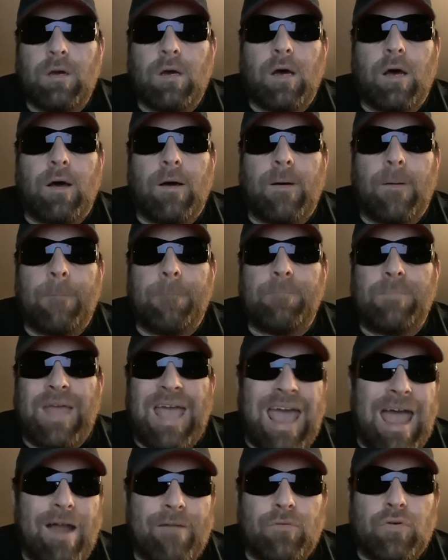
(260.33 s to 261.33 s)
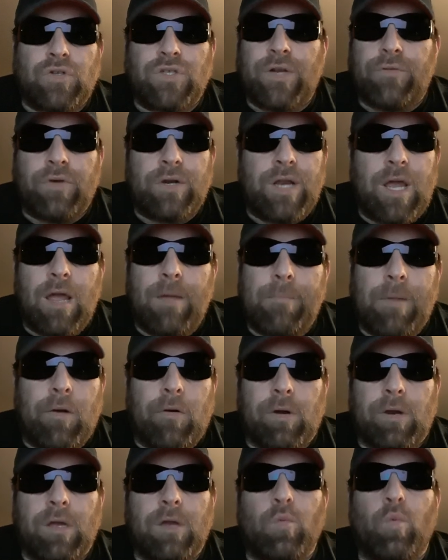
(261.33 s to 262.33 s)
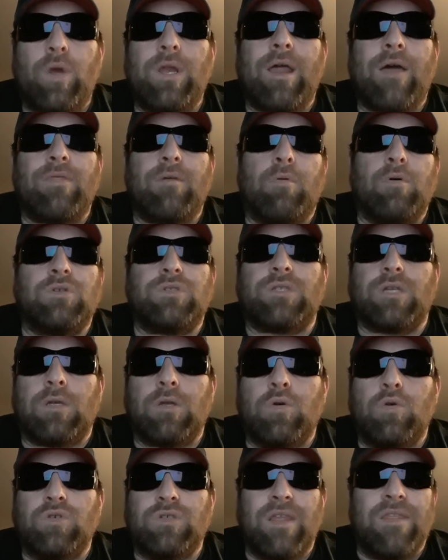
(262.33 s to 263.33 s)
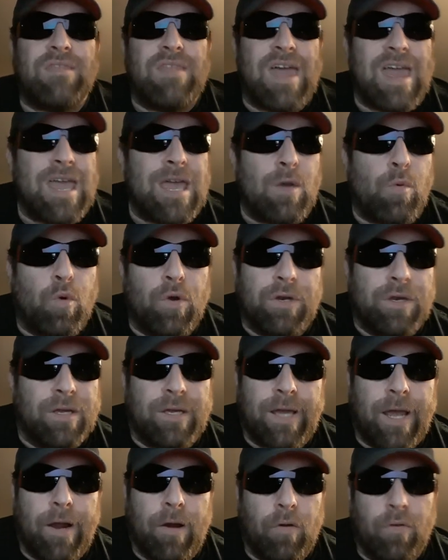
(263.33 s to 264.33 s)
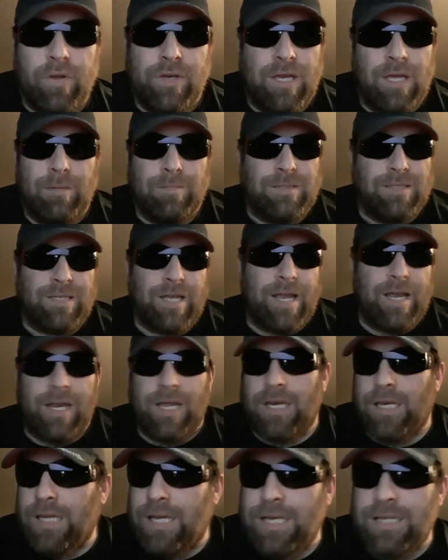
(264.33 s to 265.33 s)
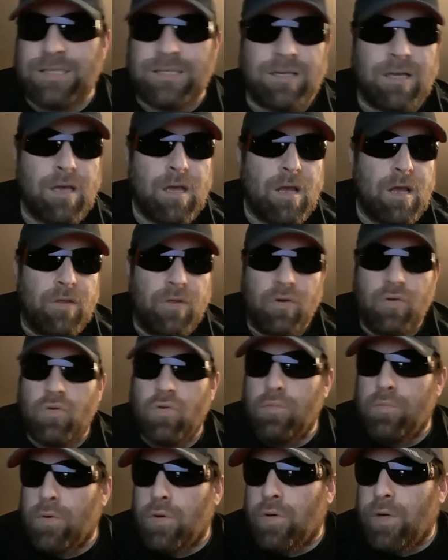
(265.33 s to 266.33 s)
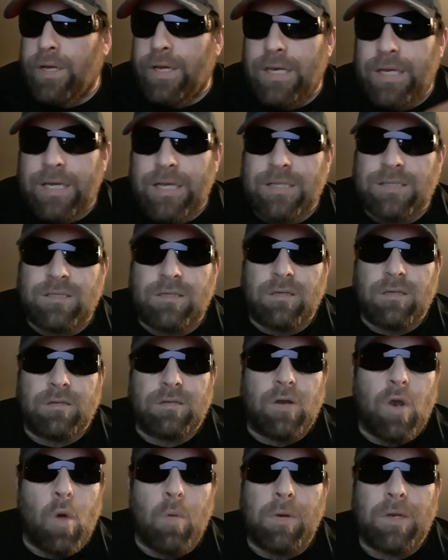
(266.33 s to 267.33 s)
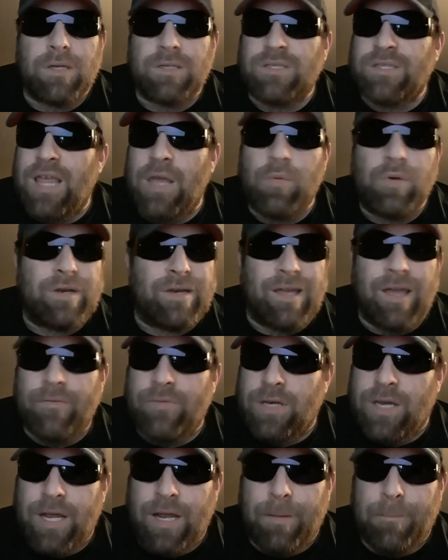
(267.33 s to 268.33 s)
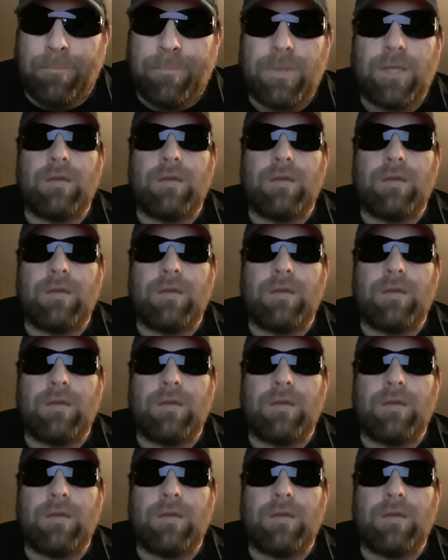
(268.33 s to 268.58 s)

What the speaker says: The average everyday American. We'd have the most to lose, and they wouldn't care. The deep state elites, the uber elites, the globalists, they wouldn't give a damn.